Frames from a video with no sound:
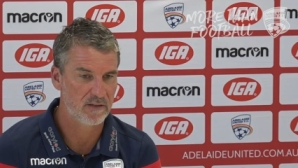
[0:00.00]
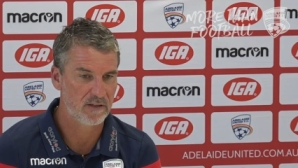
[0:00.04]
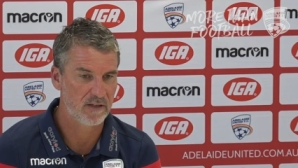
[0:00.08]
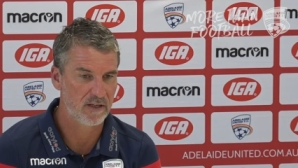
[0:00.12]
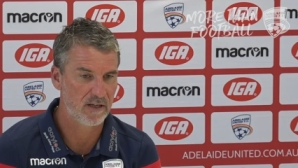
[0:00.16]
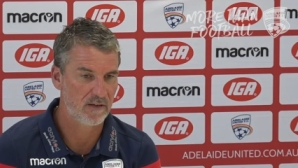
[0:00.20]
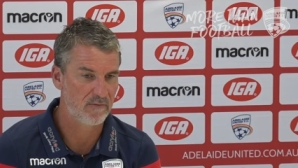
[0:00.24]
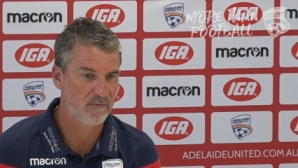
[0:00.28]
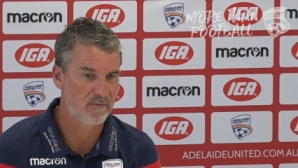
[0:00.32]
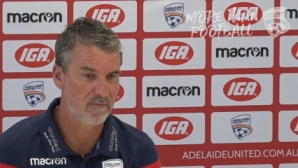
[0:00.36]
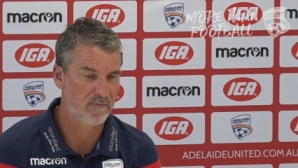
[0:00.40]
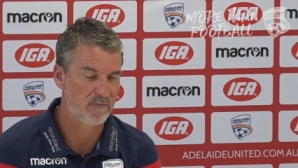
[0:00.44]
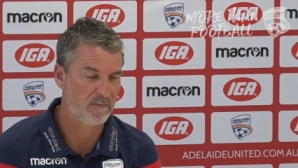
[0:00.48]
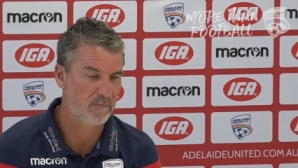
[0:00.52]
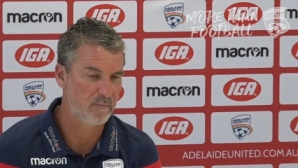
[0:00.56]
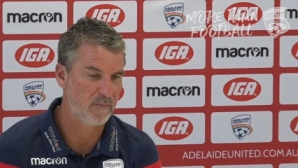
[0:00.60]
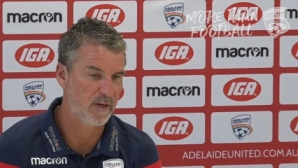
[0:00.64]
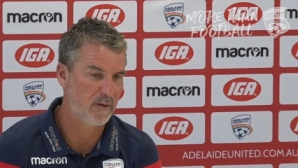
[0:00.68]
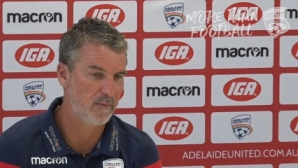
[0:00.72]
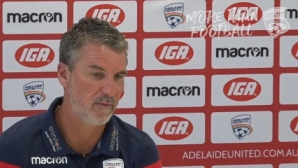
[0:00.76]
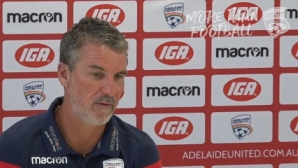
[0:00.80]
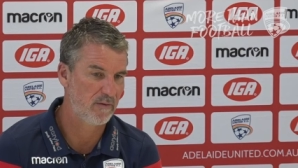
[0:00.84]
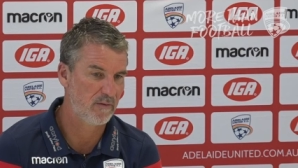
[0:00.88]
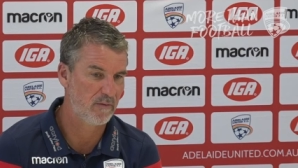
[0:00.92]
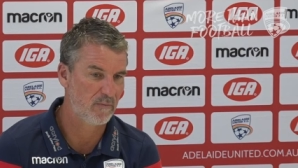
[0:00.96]
have
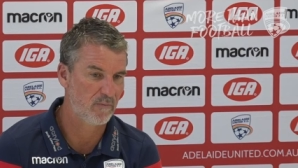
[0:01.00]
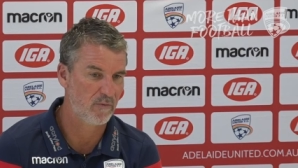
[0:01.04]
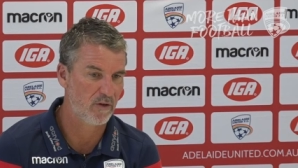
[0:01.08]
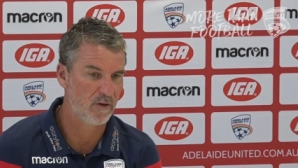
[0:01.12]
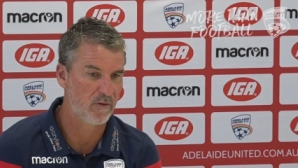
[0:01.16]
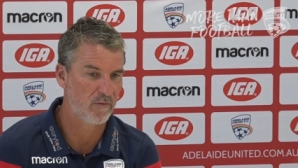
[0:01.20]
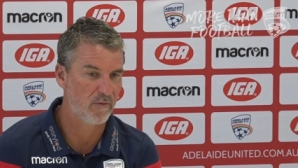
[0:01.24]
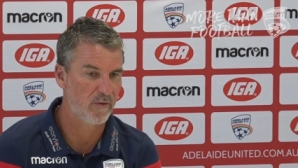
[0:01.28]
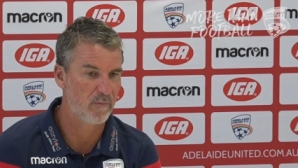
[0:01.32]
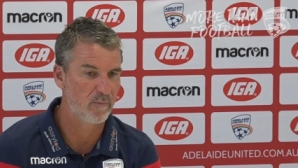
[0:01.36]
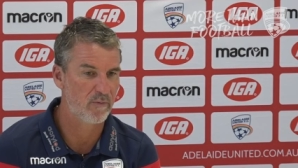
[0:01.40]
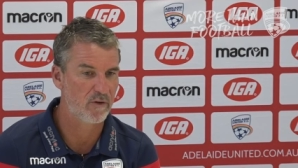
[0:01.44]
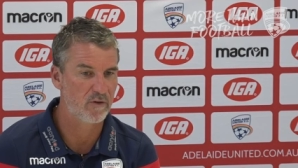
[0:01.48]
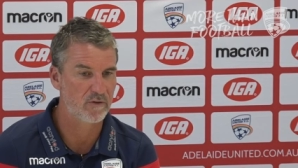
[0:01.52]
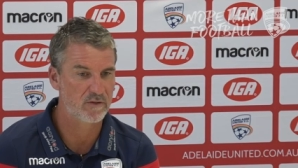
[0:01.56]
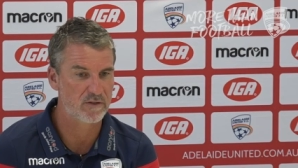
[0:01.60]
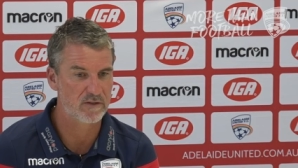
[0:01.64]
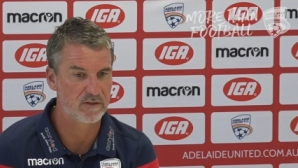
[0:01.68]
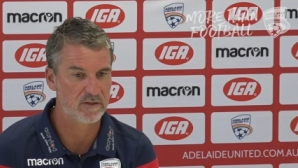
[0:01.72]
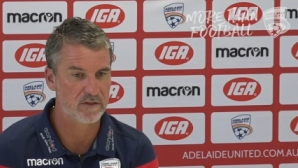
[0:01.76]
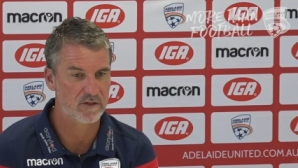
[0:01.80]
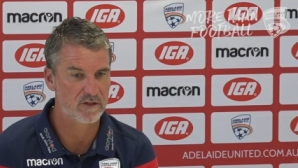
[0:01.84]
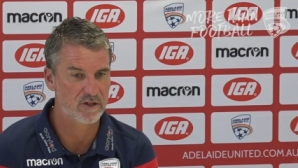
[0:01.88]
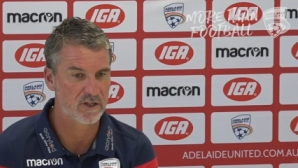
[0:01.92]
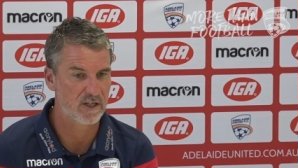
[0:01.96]
maybe one of the
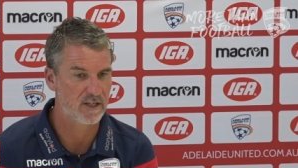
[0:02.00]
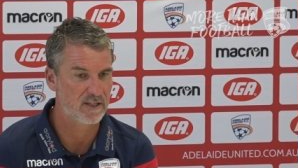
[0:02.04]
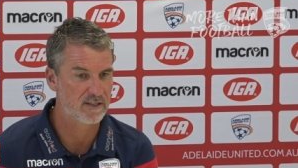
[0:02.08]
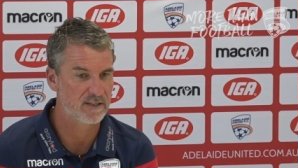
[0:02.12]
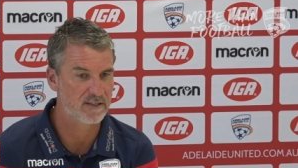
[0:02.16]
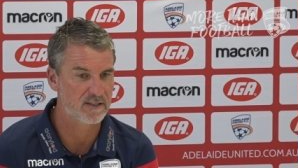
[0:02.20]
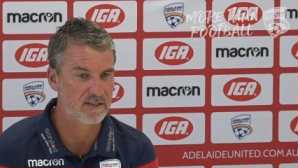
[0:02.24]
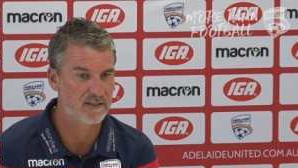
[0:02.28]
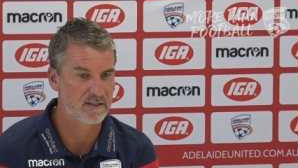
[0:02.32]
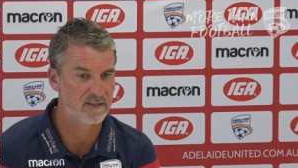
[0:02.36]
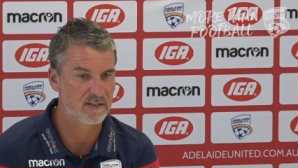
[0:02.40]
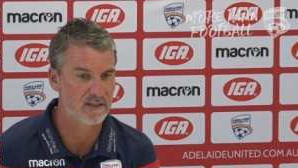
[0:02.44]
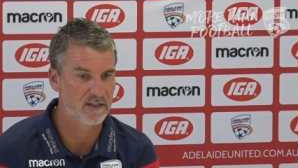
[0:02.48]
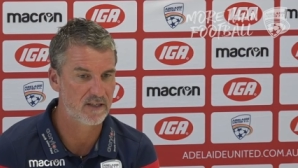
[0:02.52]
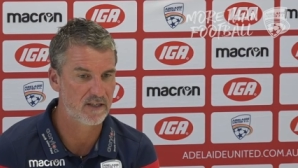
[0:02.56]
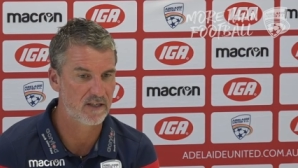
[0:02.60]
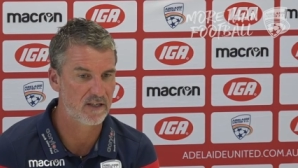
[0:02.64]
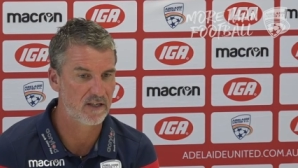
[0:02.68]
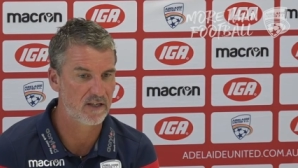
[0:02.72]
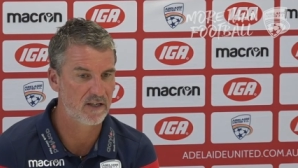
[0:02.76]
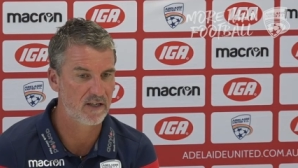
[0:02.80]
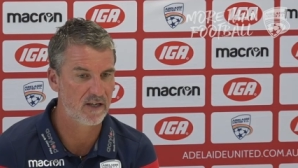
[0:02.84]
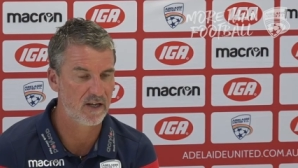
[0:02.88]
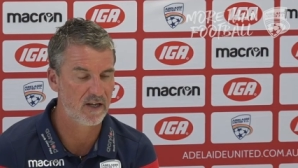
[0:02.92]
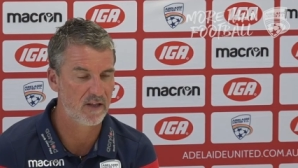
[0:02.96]
most chances
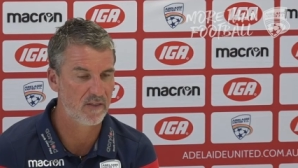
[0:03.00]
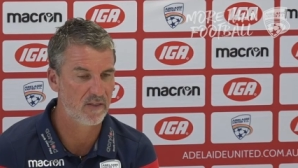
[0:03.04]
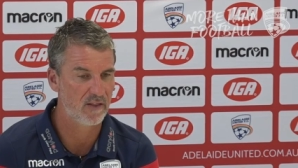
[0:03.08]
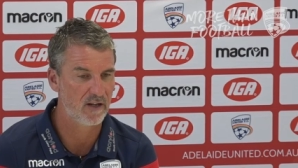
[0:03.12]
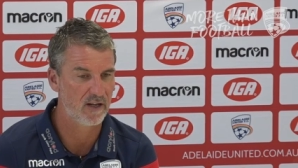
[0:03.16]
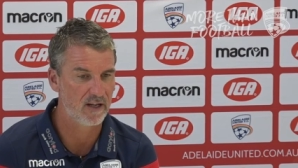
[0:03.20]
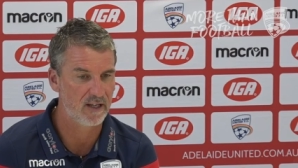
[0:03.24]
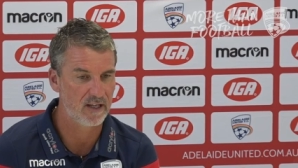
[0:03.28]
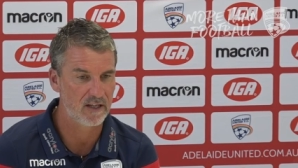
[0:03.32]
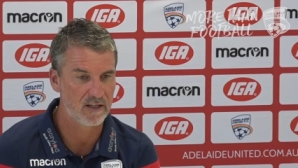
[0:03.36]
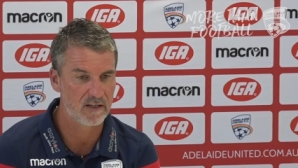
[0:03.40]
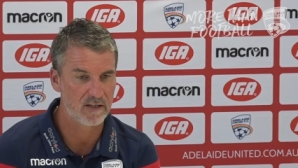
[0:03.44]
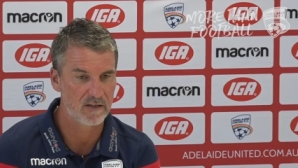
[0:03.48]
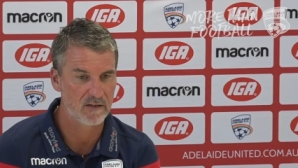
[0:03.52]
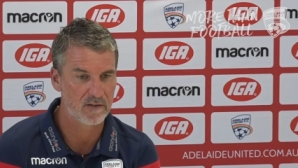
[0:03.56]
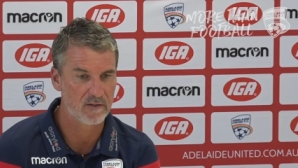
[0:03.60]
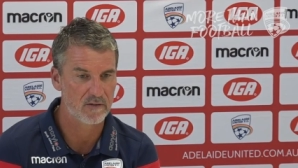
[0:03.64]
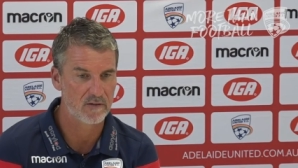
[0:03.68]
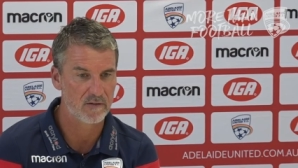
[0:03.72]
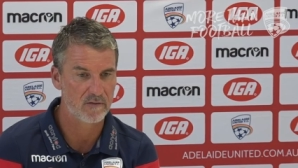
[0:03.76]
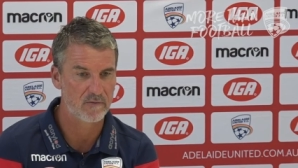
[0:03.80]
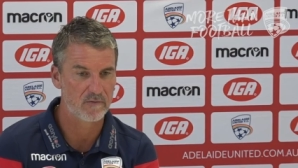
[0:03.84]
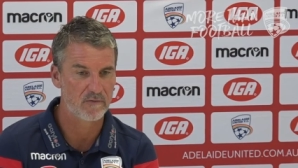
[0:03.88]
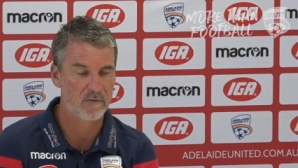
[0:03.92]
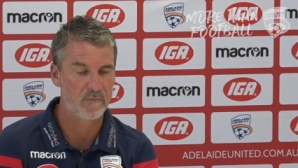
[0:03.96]
in the league
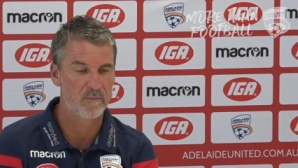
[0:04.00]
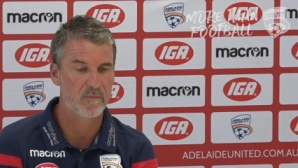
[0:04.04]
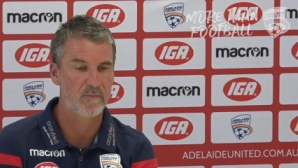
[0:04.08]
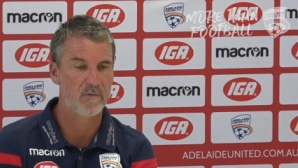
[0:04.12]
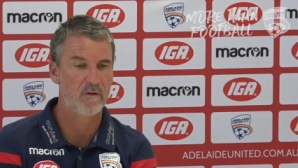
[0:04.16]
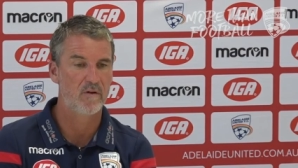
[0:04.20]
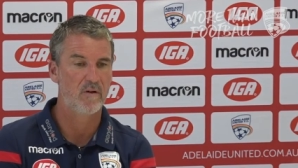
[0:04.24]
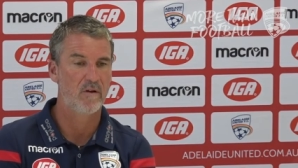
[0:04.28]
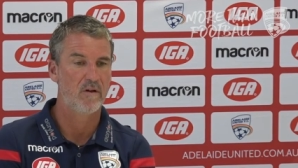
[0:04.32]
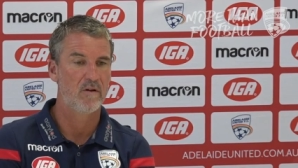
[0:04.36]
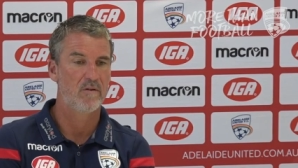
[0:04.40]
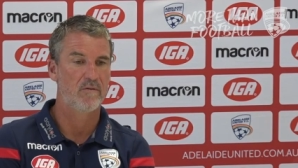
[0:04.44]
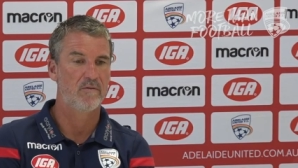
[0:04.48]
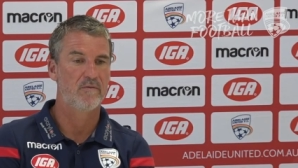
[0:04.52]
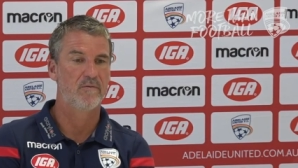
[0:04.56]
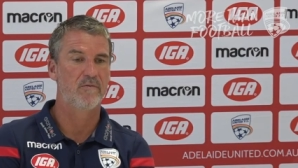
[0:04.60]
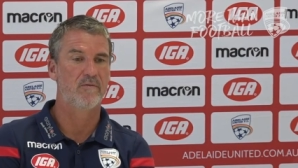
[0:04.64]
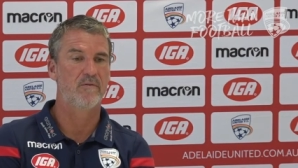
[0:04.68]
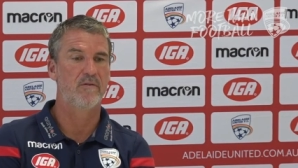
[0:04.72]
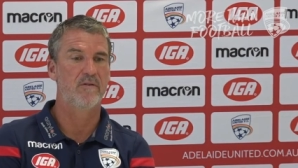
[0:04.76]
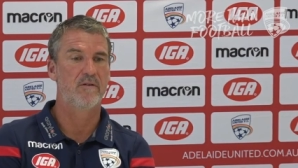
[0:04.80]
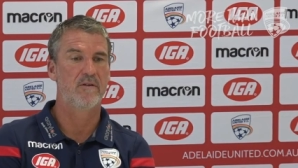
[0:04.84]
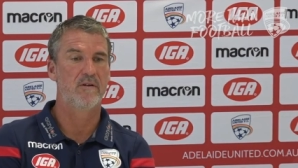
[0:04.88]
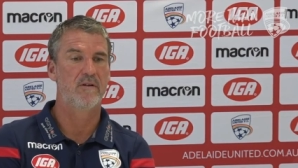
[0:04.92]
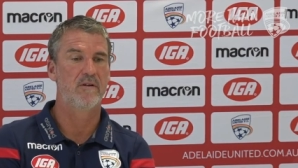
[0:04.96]
from
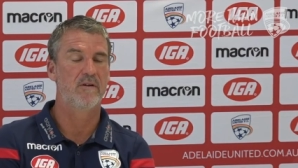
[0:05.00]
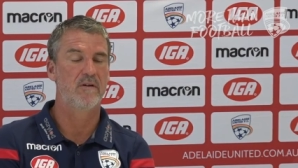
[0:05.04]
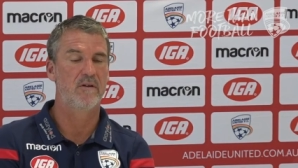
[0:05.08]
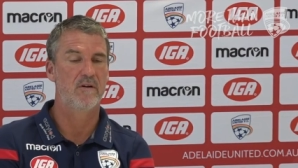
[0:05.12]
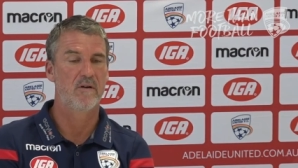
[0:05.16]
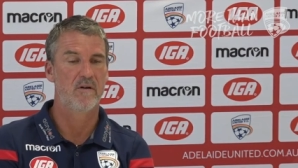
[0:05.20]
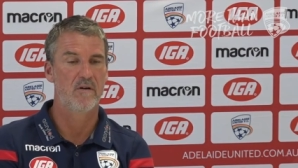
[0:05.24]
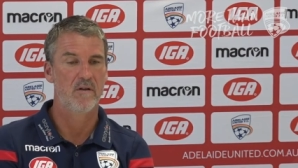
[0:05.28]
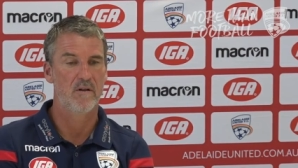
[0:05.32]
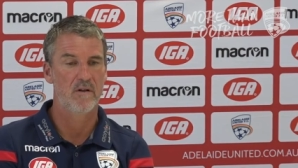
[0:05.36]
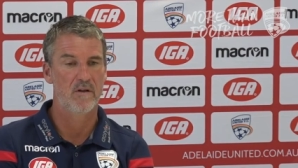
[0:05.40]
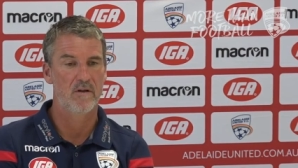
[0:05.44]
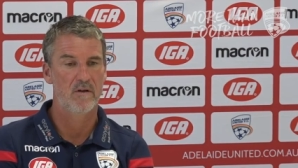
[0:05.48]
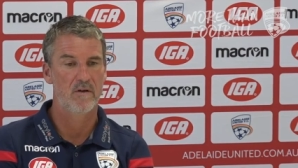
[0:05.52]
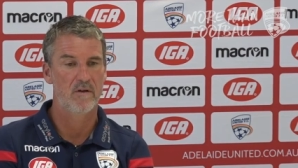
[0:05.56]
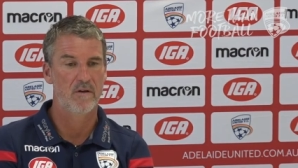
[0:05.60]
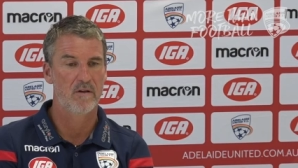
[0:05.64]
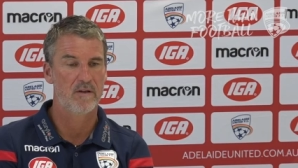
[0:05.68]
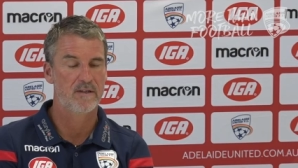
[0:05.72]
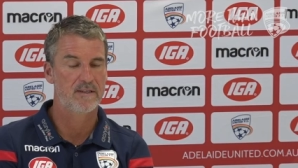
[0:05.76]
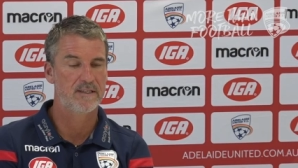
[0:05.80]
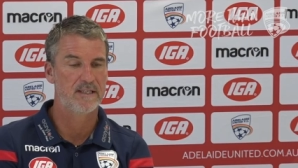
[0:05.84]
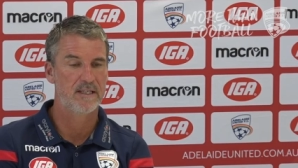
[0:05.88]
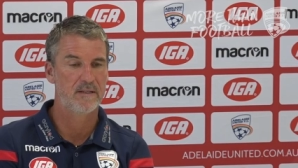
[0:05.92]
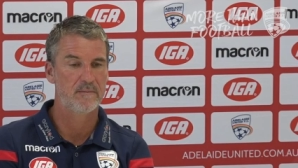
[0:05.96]
all
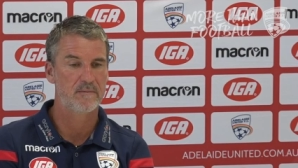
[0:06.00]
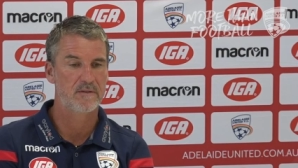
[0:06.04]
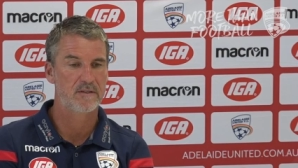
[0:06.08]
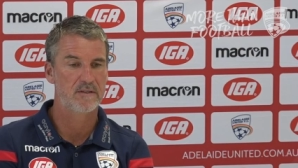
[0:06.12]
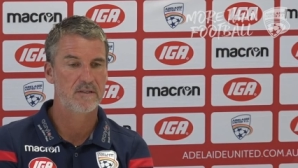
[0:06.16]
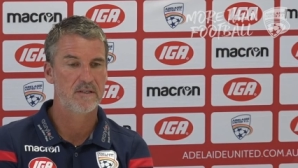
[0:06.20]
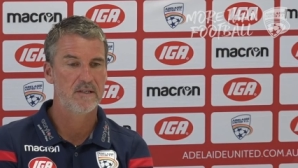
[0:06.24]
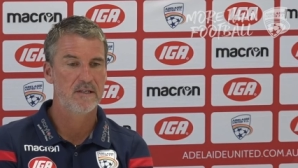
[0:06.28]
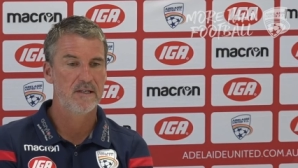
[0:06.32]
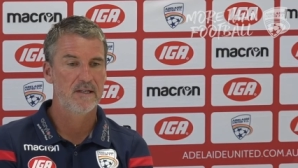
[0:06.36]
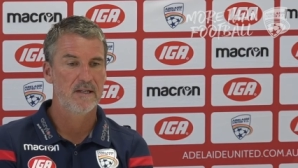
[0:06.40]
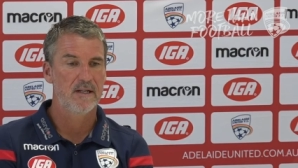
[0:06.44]
the teams.